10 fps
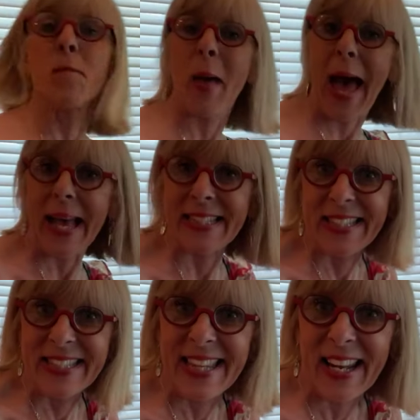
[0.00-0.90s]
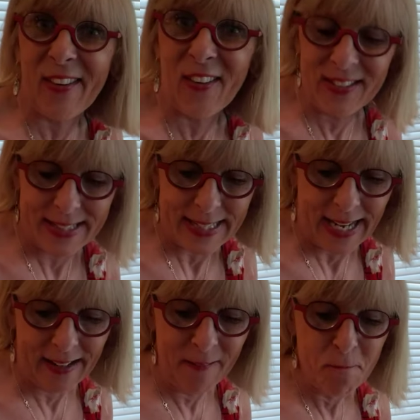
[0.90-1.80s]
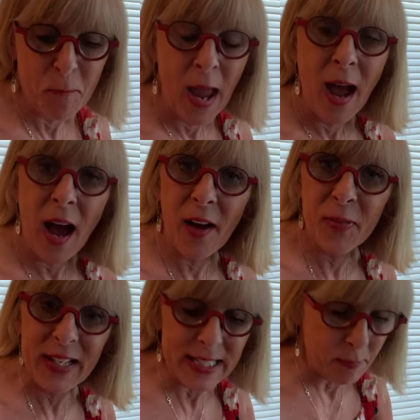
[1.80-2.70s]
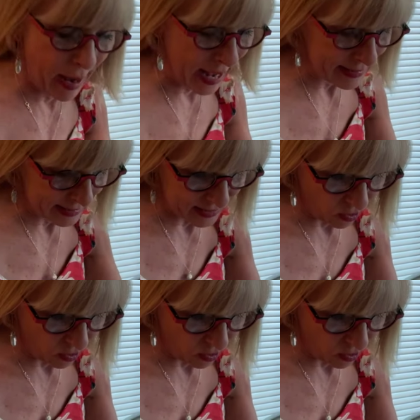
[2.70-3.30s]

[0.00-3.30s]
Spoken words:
masks that are on sale. These masks